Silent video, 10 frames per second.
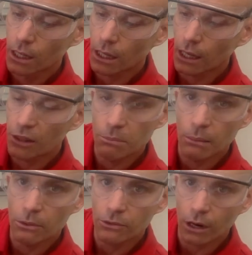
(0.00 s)
The
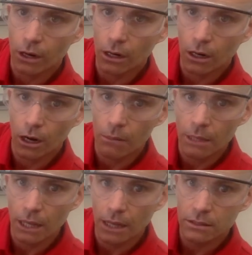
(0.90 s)
bubbles are carbon
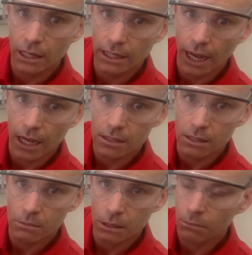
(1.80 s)
dioxide gas
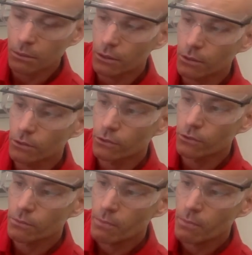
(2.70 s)
that's being produced.